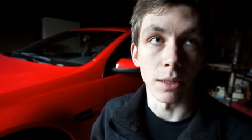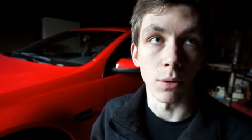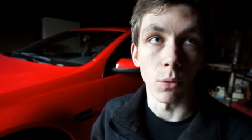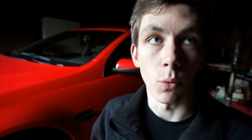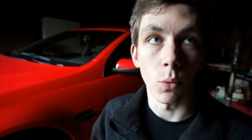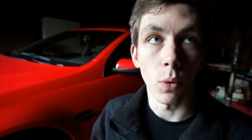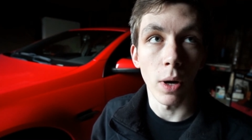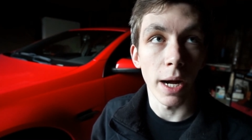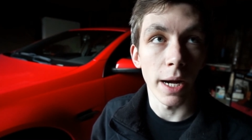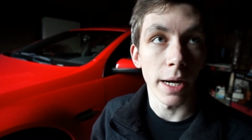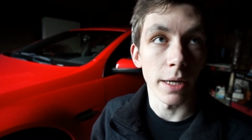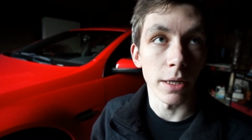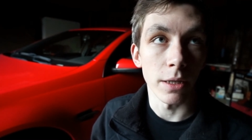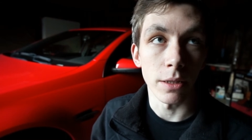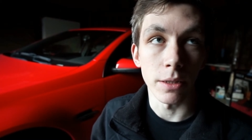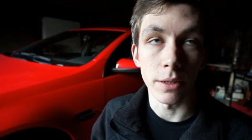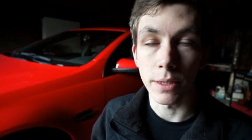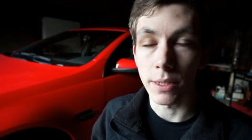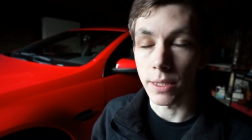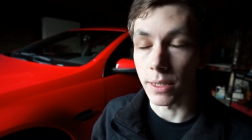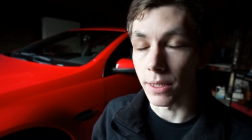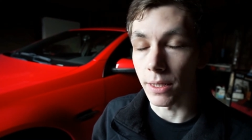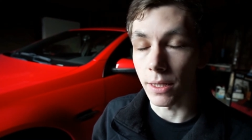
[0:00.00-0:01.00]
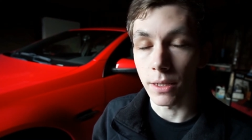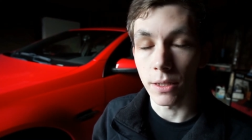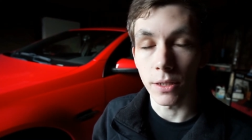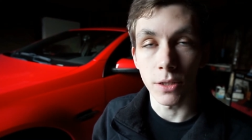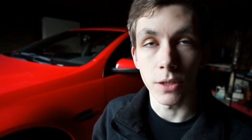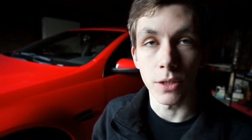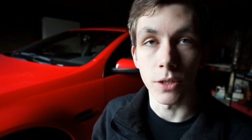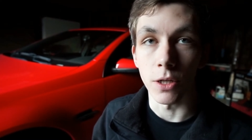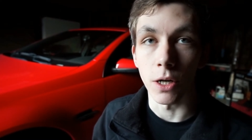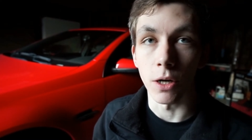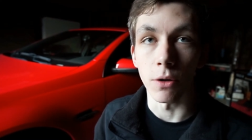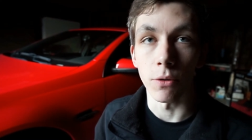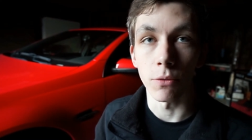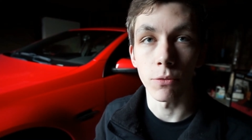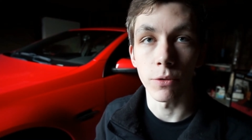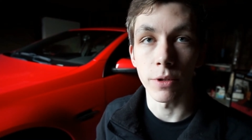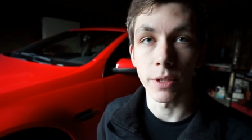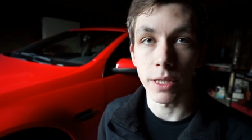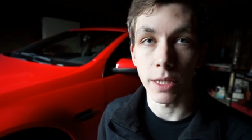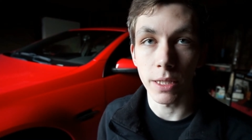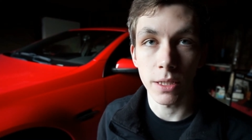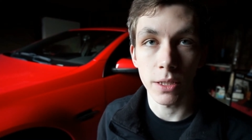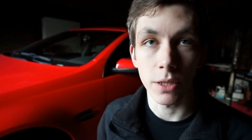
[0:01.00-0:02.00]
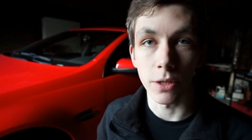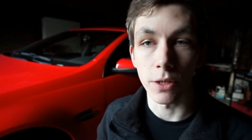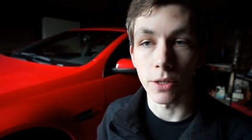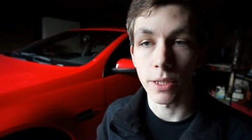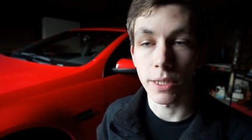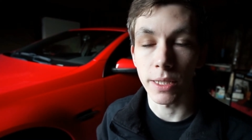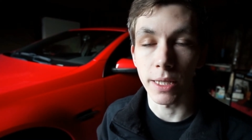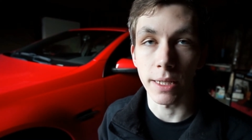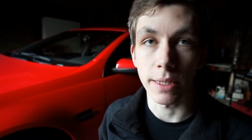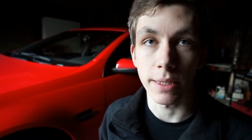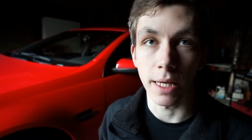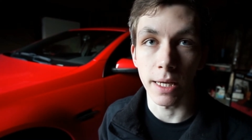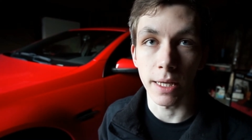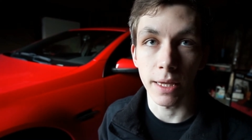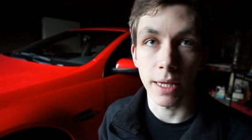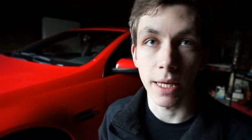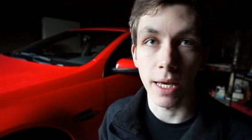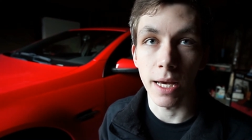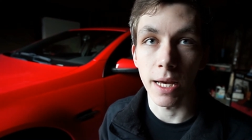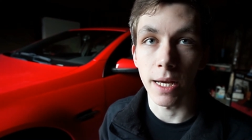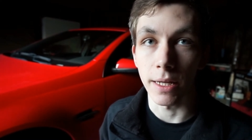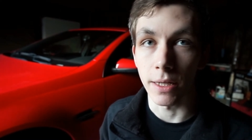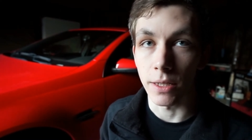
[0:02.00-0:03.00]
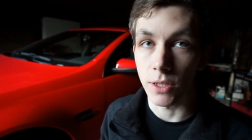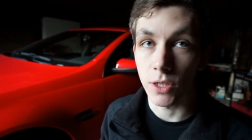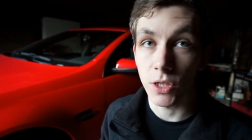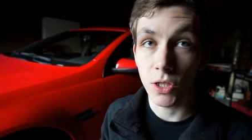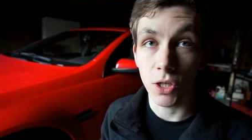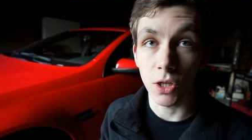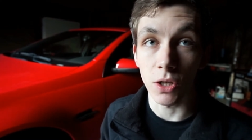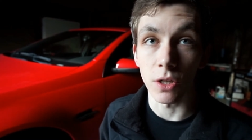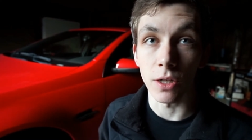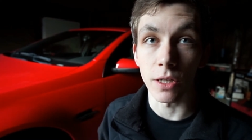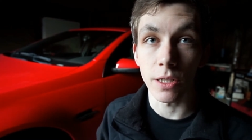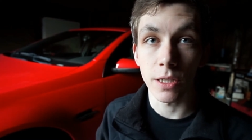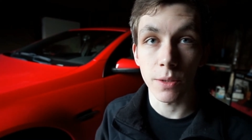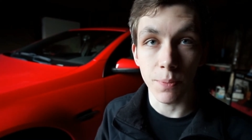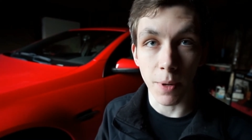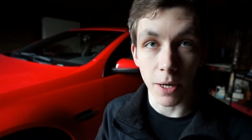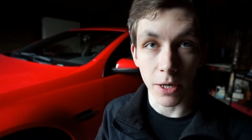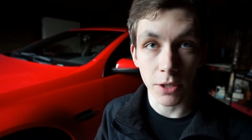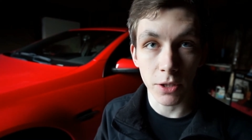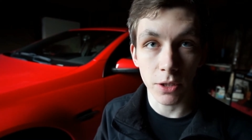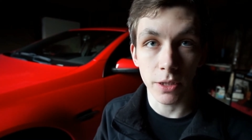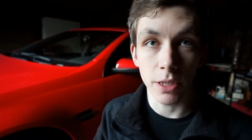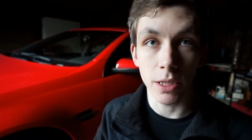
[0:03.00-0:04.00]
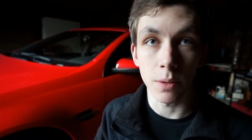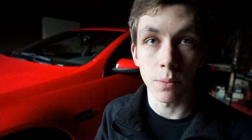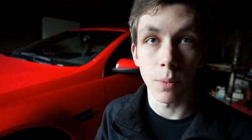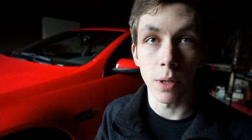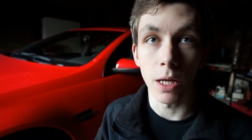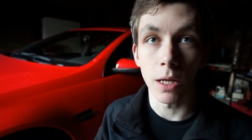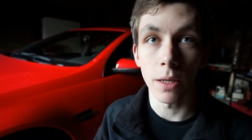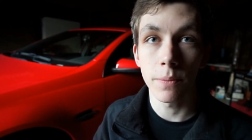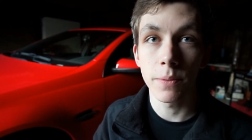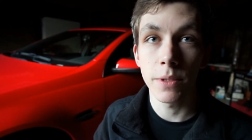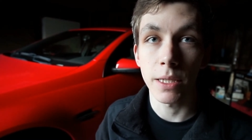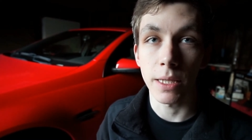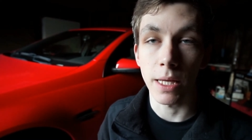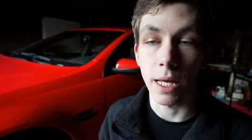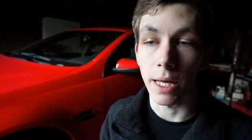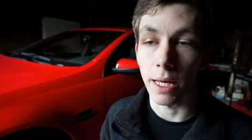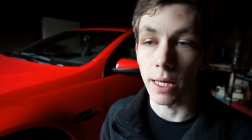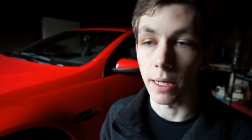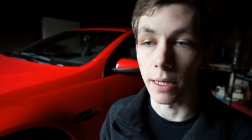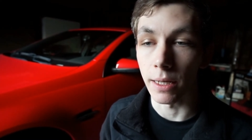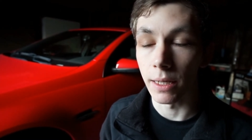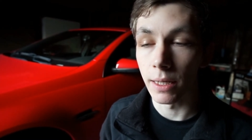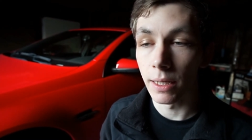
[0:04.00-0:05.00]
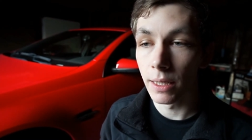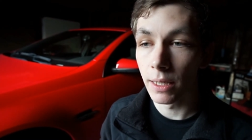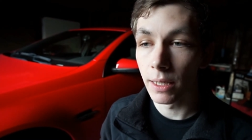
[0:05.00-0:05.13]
wires and, you know, resistors, things like that. Certain specialty bulbs that